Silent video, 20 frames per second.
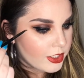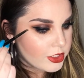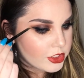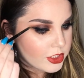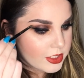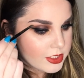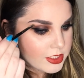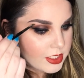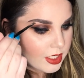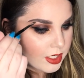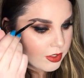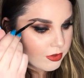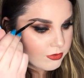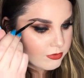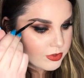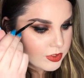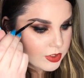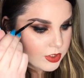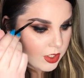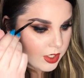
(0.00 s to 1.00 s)
Just
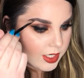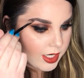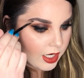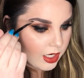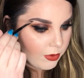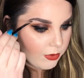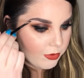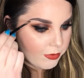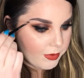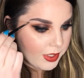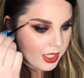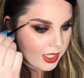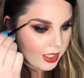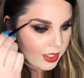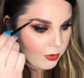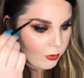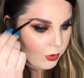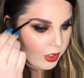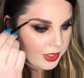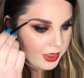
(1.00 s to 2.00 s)
start out with
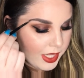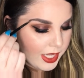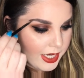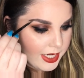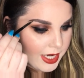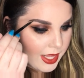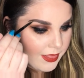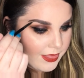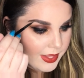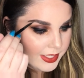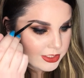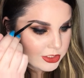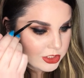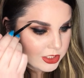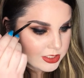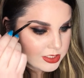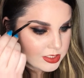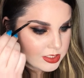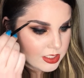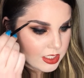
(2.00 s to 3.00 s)
making one line and then
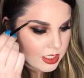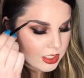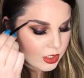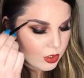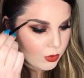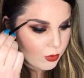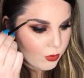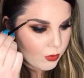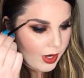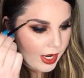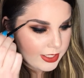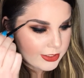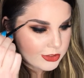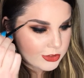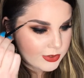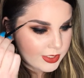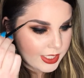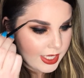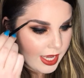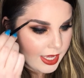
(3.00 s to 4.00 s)
just
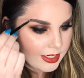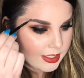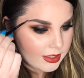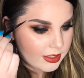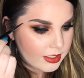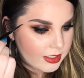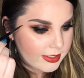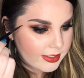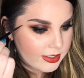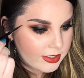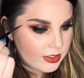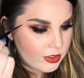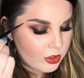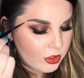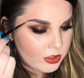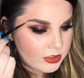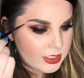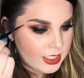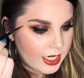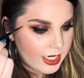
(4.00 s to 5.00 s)
gradually add a
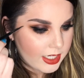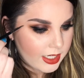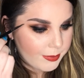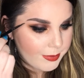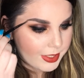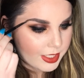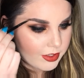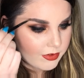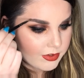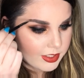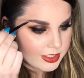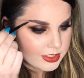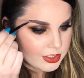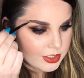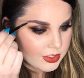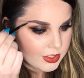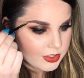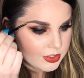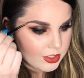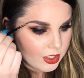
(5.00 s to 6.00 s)
little tiny bit of it
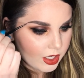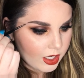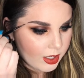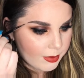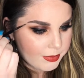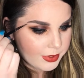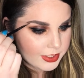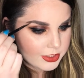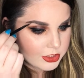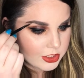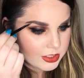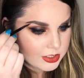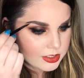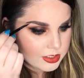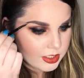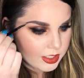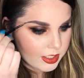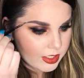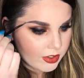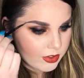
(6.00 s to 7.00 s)
to the top and
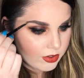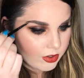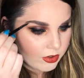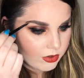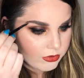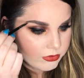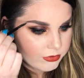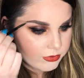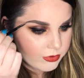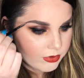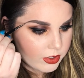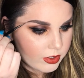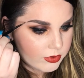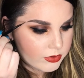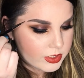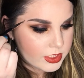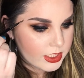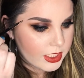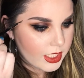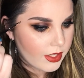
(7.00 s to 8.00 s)
just let it all
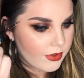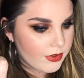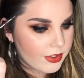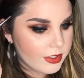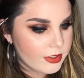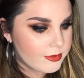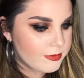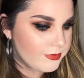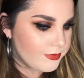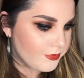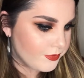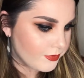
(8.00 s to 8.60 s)
flow together.